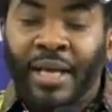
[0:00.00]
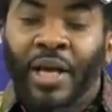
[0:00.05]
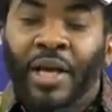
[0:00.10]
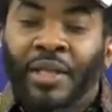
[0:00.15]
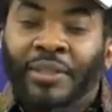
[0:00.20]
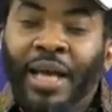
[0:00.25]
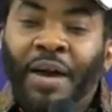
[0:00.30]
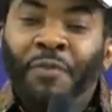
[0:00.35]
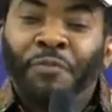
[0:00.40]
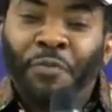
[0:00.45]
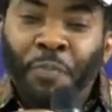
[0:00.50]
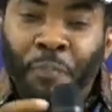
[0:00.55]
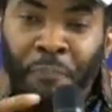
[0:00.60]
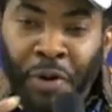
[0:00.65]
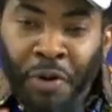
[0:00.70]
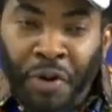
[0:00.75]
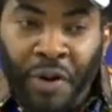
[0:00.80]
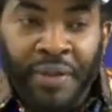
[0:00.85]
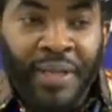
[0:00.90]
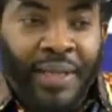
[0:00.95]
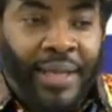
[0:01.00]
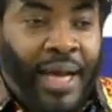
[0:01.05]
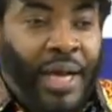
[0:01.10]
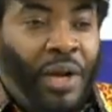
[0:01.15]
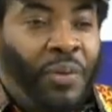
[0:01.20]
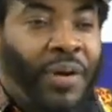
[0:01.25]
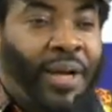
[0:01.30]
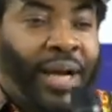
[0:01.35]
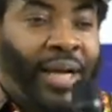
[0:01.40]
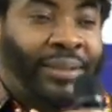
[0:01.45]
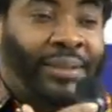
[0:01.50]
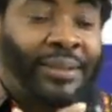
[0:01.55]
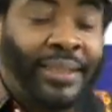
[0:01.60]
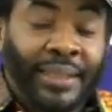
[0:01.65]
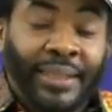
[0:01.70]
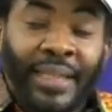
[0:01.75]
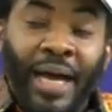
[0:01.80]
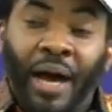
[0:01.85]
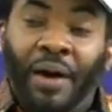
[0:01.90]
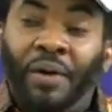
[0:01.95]
So periodically we can sit
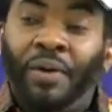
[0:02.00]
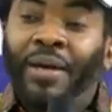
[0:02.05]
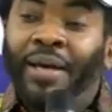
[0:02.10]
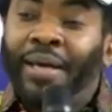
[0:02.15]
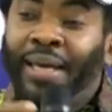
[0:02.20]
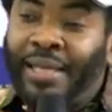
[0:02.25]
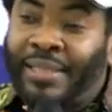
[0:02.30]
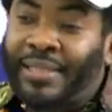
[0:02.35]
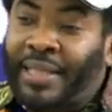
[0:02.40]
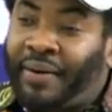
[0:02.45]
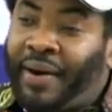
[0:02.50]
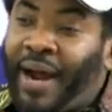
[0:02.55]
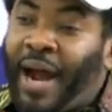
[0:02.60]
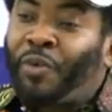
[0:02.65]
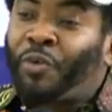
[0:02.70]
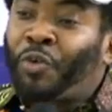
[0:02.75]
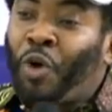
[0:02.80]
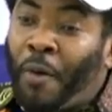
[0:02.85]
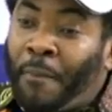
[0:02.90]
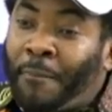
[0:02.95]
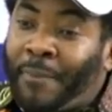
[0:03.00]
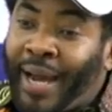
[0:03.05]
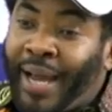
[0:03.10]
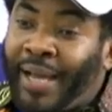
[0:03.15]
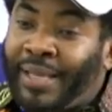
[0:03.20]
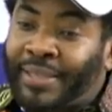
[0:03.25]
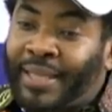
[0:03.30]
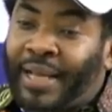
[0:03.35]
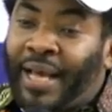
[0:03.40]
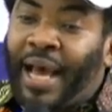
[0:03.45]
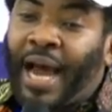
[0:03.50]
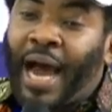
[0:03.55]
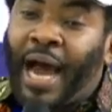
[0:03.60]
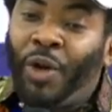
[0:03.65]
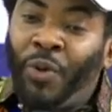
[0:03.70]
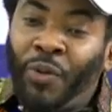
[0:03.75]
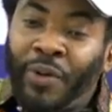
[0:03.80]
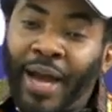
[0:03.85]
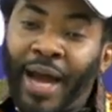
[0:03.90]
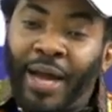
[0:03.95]
down, interact, rub minds, and
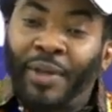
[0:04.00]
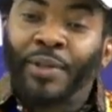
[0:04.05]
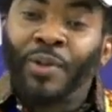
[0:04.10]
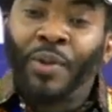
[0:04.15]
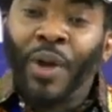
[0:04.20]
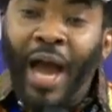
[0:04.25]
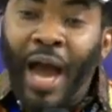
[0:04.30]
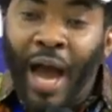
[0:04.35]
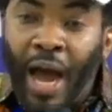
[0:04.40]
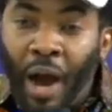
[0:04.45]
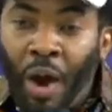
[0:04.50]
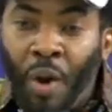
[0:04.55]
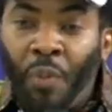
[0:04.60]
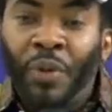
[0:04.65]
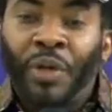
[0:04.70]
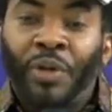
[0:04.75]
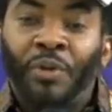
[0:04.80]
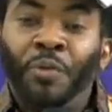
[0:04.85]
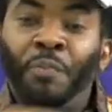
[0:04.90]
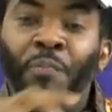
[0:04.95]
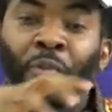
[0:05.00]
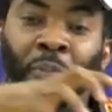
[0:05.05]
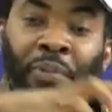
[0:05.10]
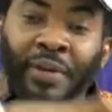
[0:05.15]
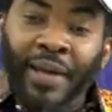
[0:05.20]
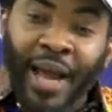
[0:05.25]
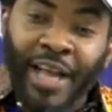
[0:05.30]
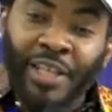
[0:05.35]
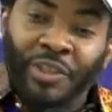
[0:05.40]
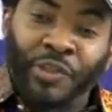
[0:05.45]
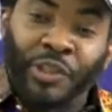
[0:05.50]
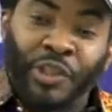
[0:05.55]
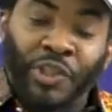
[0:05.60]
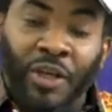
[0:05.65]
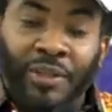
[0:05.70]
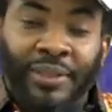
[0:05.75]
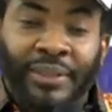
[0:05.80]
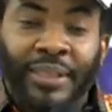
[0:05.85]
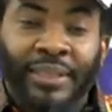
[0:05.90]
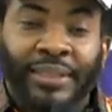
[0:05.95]
look at how we could mobilize
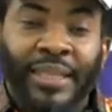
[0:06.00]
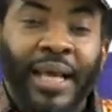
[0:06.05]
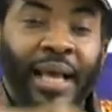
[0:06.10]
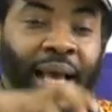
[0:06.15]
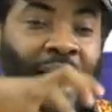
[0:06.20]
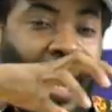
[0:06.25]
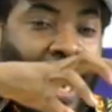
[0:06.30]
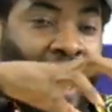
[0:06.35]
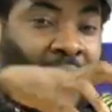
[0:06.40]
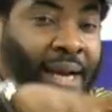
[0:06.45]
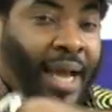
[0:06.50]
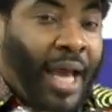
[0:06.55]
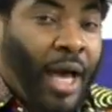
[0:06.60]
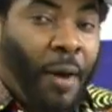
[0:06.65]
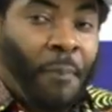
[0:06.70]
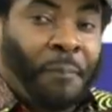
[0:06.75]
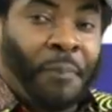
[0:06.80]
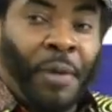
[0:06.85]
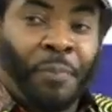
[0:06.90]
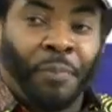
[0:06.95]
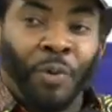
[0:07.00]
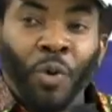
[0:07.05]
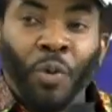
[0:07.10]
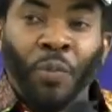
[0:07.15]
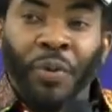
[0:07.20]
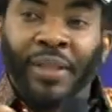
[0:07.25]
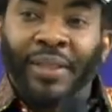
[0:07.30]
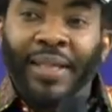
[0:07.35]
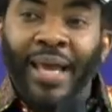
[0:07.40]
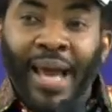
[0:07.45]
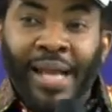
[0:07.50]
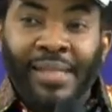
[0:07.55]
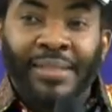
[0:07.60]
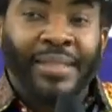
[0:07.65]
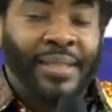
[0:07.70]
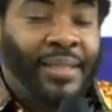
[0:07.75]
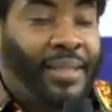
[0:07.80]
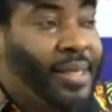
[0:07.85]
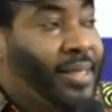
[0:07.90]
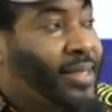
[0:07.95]
resources and help people with
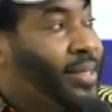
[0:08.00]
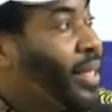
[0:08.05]
NTDs